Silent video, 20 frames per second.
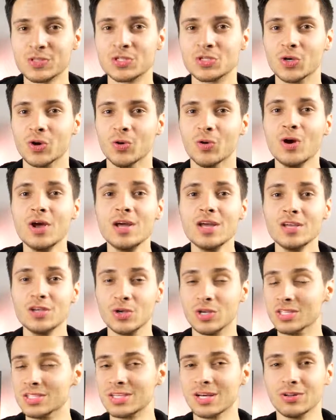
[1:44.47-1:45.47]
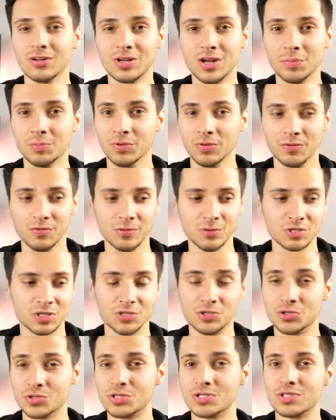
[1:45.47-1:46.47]
So you can tell a couple of those
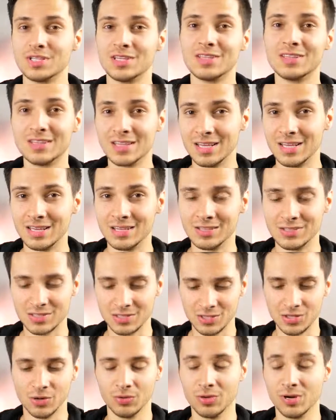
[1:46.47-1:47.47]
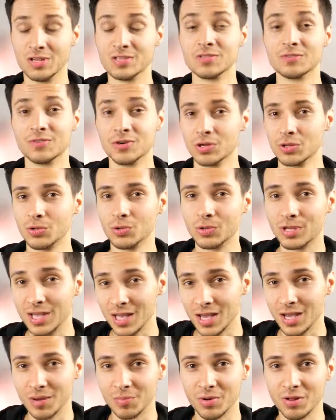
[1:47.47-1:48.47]
interesting things. You know, it is a vertical
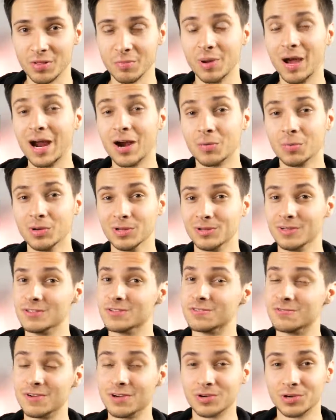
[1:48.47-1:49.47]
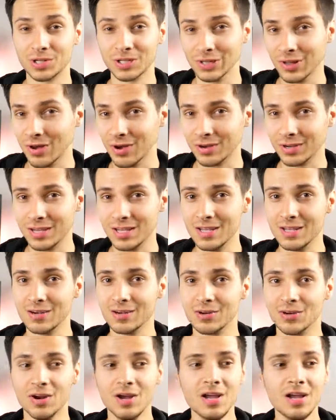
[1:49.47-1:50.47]
camera. The power button is very long
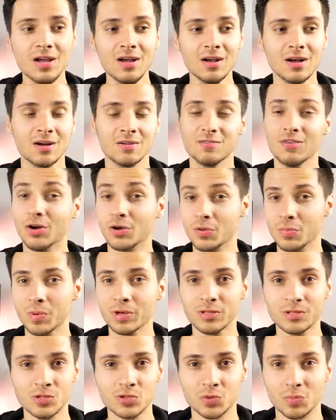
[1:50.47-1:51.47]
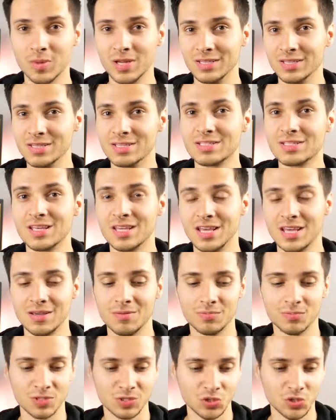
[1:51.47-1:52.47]
here. Volume buttons remain the
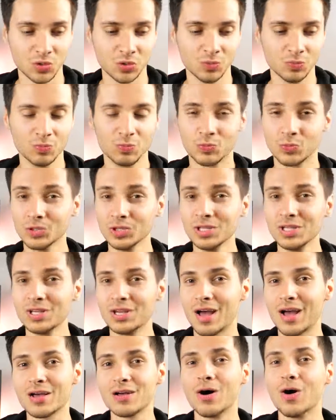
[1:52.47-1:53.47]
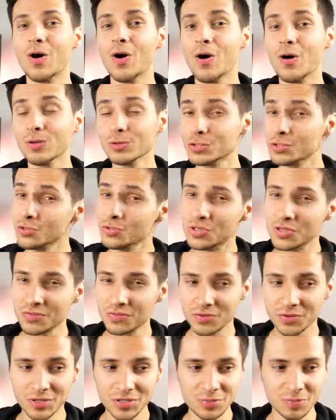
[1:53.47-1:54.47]
same. So really not all too
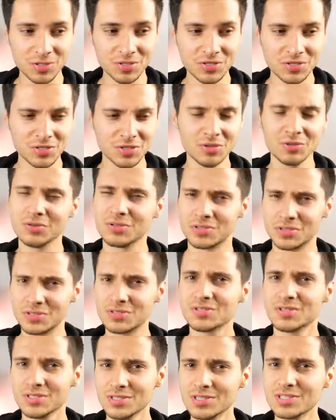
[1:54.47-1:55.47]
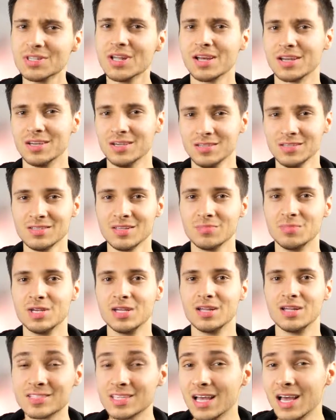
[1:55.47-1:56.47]
different, but still it's nice. I
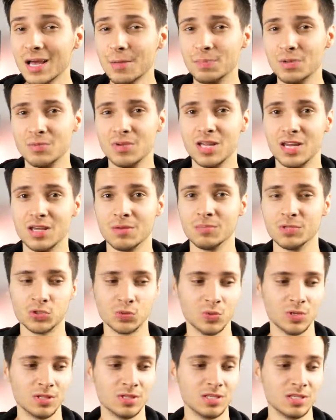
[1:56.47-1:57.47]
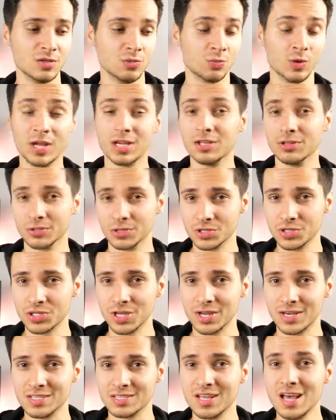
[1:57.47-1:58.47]
mean, it's a happy medium between the regular
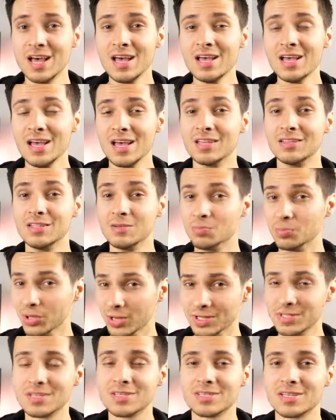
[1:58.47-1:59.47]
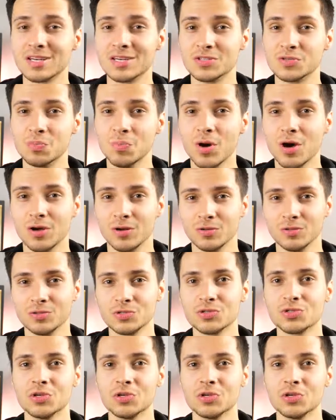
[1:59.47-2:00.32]
size and the plus size models.